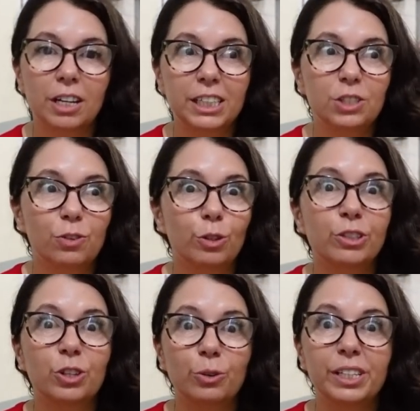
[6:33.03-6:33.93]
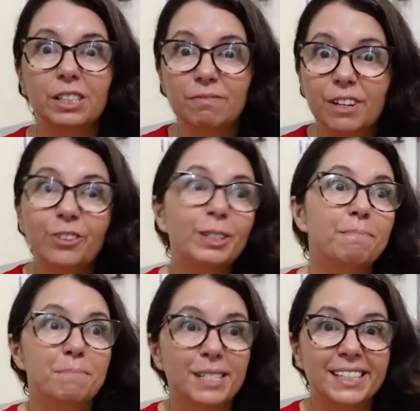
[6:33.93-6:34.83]
on each floor, so it's very
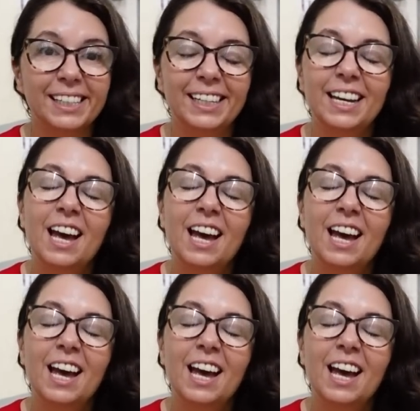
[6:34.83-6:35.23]
busy.